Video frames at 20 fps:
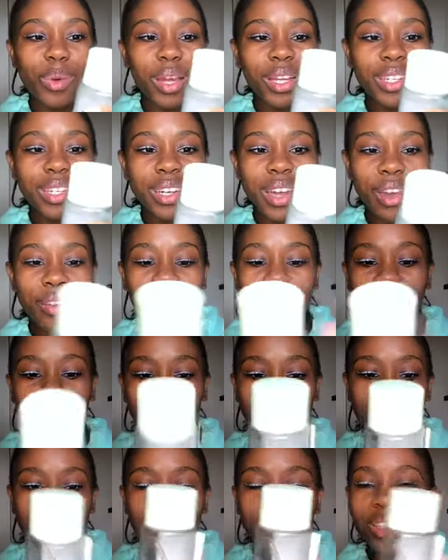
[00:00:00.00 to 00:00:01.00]
did I
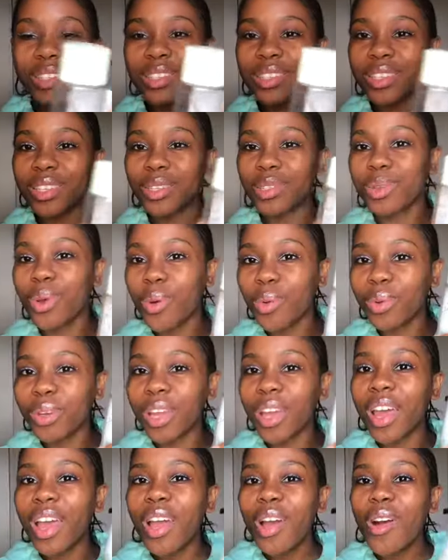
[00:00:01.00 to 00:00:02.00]
forget this is a toner?
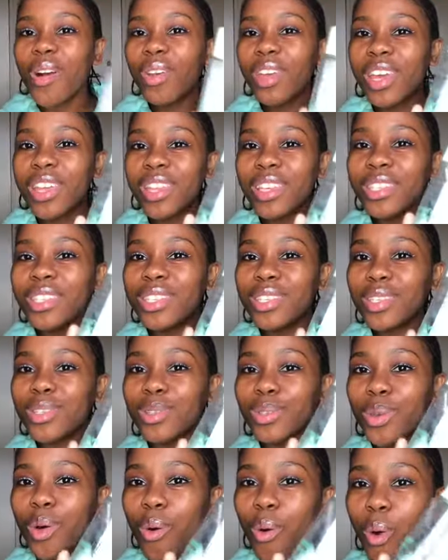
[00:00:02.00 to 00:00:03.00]
Okay, this is
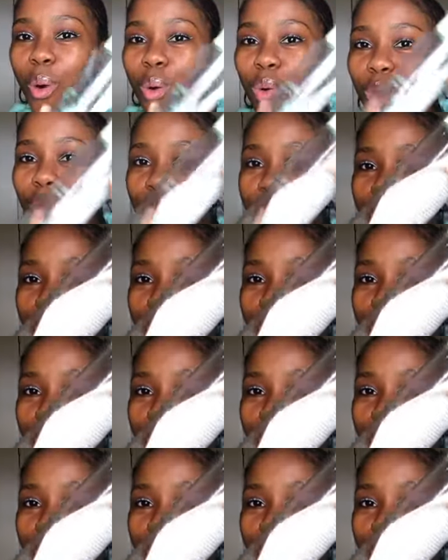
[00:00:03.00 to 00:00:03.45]
so old,